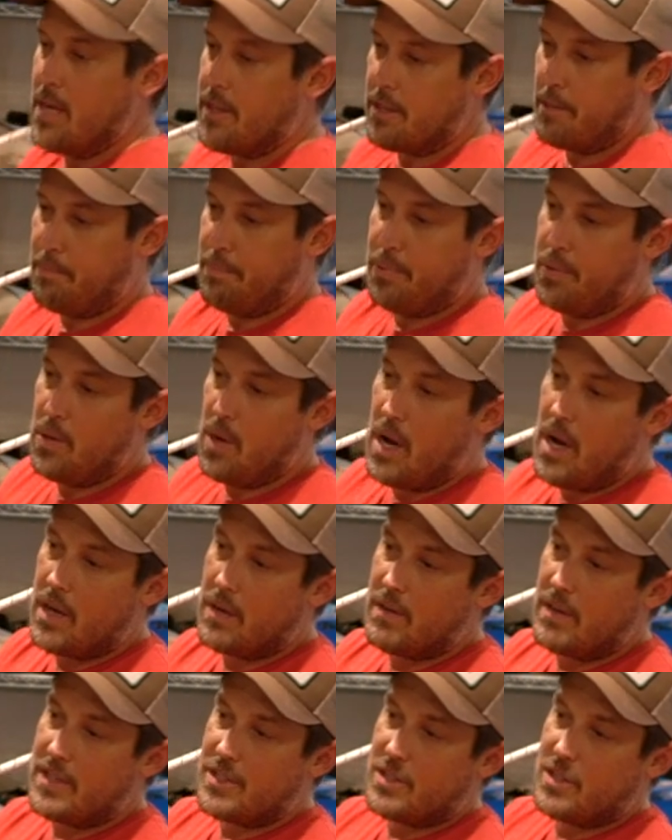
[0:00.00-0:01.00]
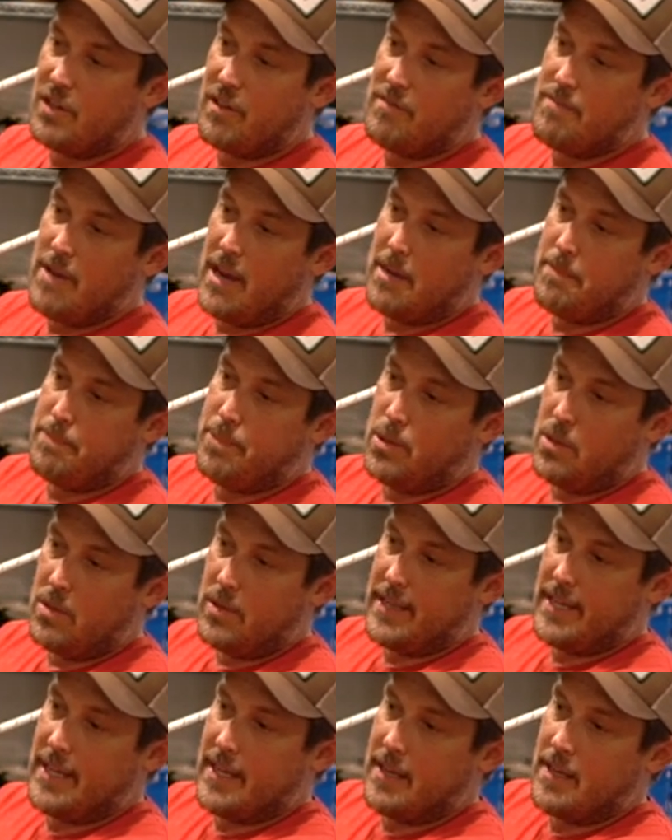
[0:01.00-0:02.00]
The progress you've made
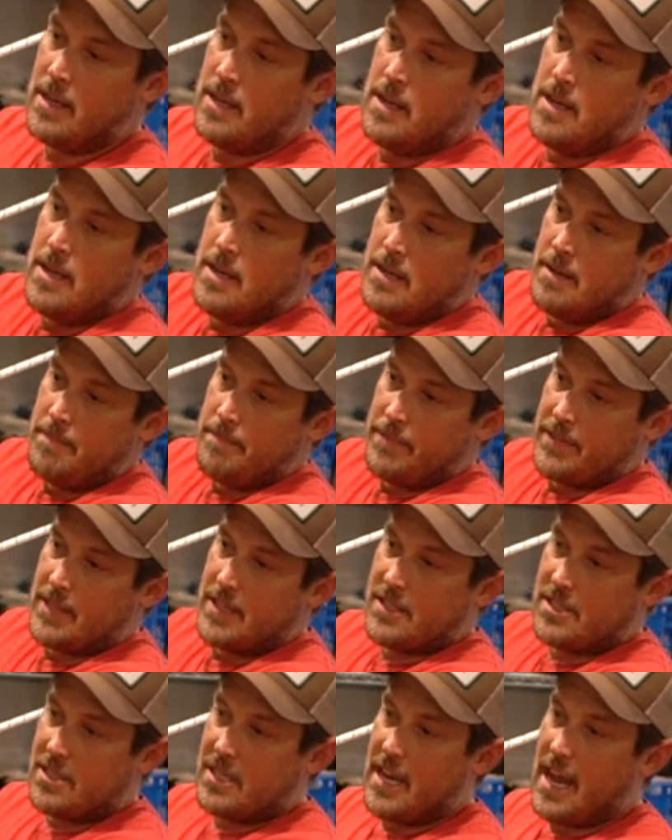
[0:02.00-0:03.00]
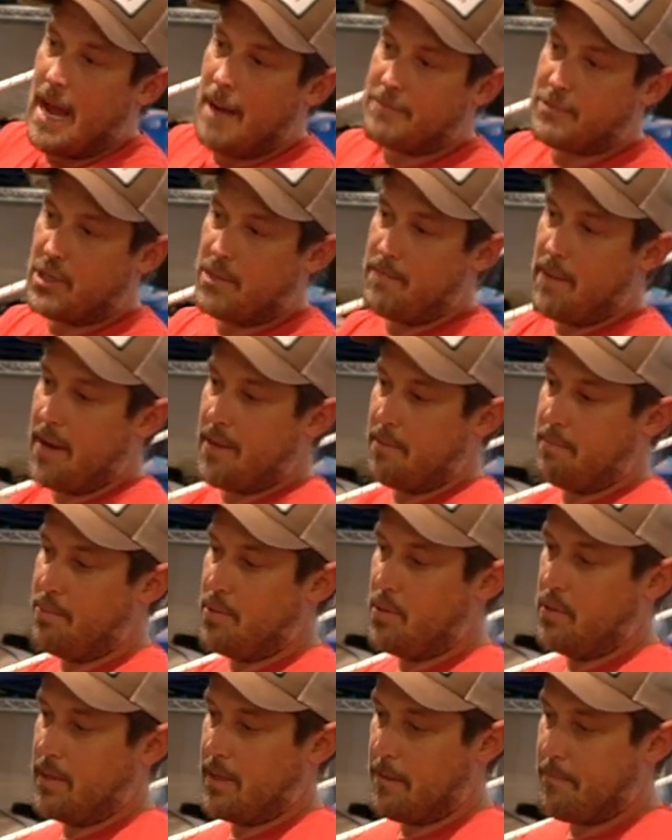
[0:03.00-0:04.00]
pulling gets captured by the
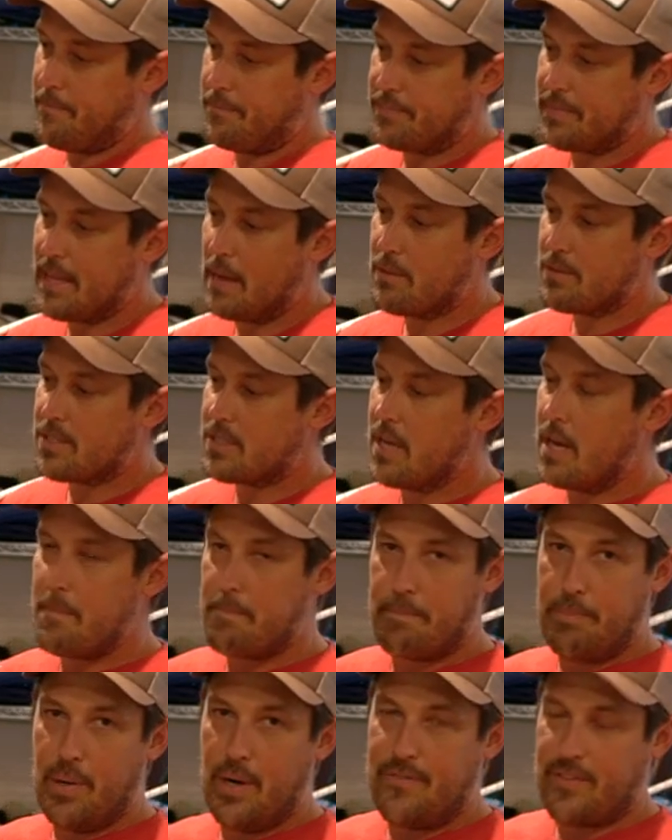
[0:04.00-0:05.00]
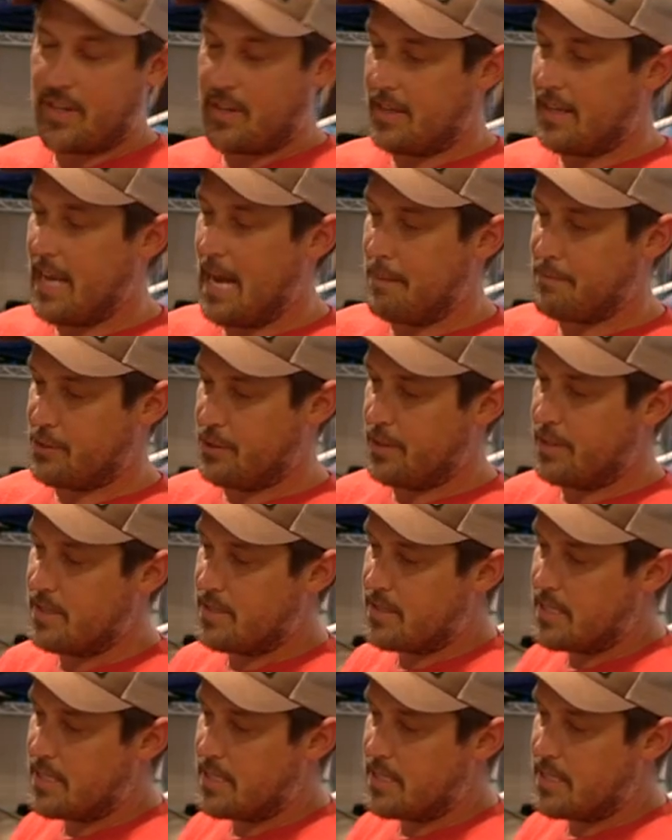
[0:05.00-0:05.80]
pulley. Now, it's not perfectly captured. You can